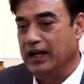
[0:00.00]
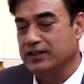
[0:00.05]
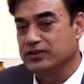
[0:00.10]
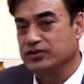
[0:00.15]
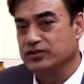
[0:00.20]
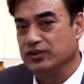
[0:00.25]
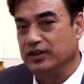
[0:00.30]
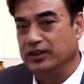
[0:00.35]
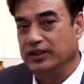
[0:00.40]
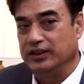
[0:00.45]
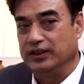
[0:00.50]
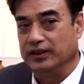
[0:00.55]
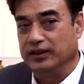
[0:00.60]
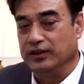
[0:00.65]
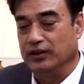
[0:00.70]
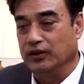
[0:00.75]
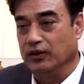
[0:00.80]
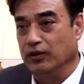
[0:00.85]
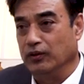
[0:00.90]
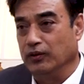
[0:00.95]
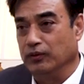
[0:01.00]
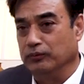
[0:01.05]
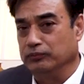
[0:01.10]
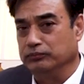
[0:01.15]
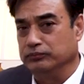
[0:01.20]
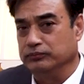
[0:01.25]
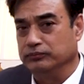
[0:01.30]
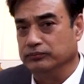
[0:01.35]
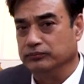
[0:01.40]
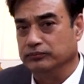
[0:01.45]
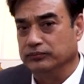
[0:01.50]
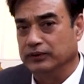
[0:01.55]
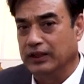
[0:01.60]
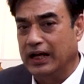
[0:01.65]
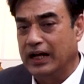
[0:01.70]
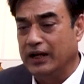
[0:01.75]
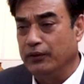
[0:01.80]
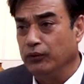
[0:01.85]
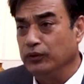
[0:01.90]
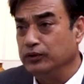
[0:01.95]
Actually, you know,
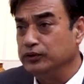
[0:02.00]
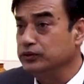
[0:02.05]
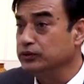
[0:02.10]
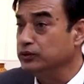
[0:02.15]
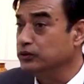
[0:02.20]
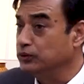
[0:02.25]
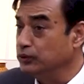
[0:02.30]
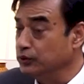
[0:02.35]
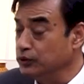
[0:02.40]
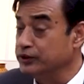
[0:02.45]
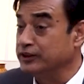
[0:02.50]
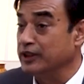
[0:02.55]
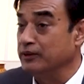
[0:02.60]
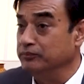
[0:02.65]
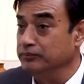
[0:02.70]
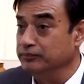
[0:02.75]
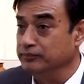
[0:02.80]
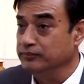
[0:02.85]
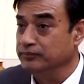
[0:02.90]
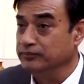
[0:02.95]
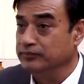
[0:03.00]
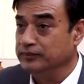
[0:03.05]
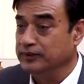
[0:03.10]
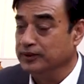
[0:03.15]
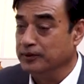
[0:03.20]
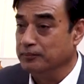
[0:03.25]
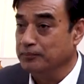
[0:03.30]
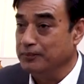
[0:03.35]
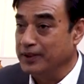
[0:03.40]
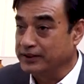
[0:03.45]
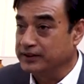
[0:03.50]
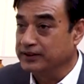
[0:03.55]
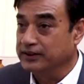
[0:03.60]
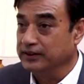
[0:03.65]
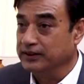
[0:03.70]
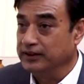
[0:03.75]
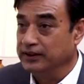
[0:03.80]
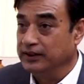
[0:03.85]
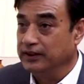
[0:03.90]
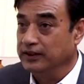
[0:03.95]
I want to do some, but
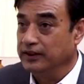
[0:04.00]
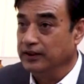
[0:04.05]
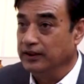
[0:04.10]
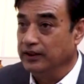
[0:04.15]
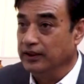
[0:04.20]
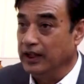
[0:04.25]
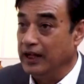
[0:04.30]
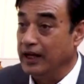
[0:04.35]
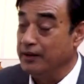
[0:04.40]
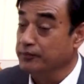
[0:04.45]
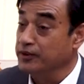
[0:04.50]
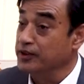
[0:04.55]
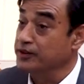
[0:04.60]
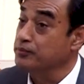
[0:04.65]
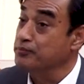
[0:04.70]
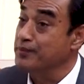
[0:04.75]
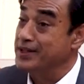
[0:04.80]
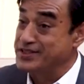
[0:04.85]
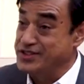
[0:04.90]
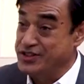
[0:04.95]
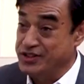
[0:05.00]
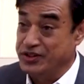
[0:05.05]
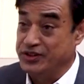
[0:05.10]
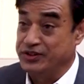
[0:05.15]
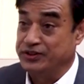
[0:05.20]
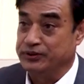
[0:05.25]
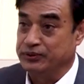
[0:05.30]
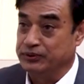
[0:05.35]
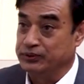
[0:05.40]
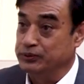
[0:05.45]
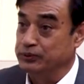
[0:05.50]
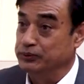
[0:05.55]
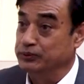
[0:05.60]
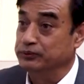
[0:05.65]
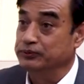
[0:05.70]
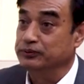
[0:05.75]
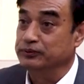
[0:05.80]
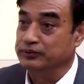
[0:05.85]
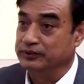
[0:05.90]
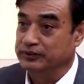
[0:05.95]
I'm not mature to
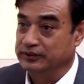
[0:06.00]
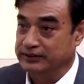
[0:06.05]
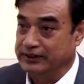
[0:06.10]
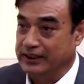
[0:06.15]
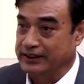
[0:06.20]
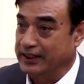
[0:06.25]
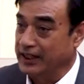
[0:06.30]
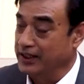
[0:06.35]
do that